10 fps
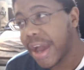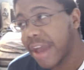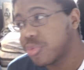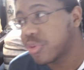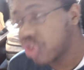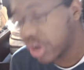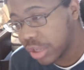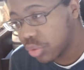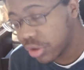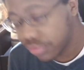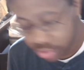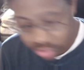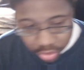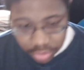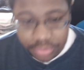has been trying to get rid of
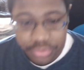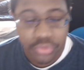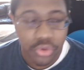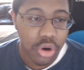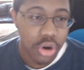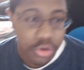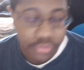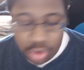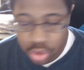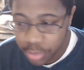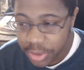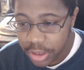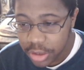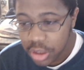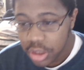conservatives for, for a little
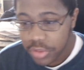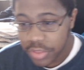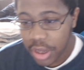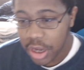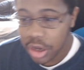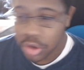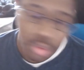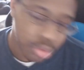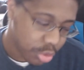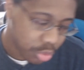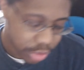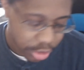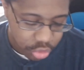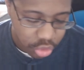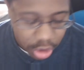bit, the uh, oh, oh,
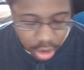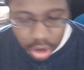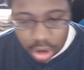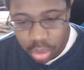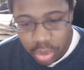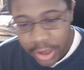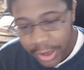not too long ago.